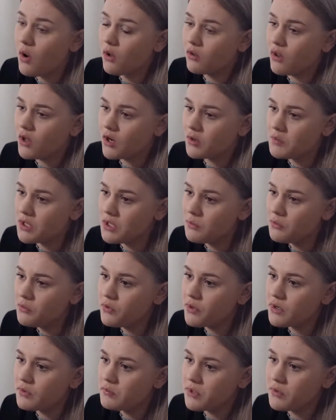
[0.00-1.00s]
a lot of
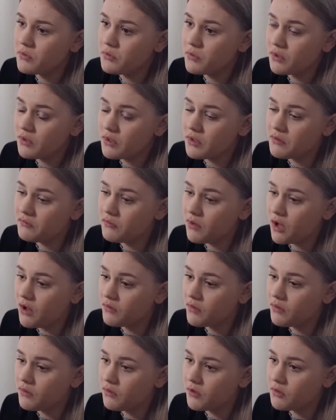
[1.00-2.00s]
people and be really
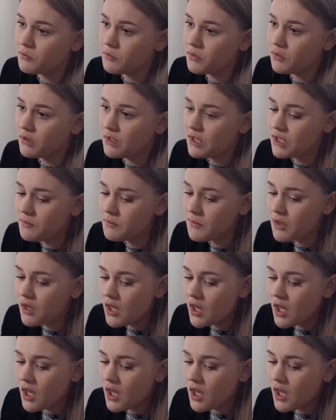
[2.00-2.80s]
involved in the community,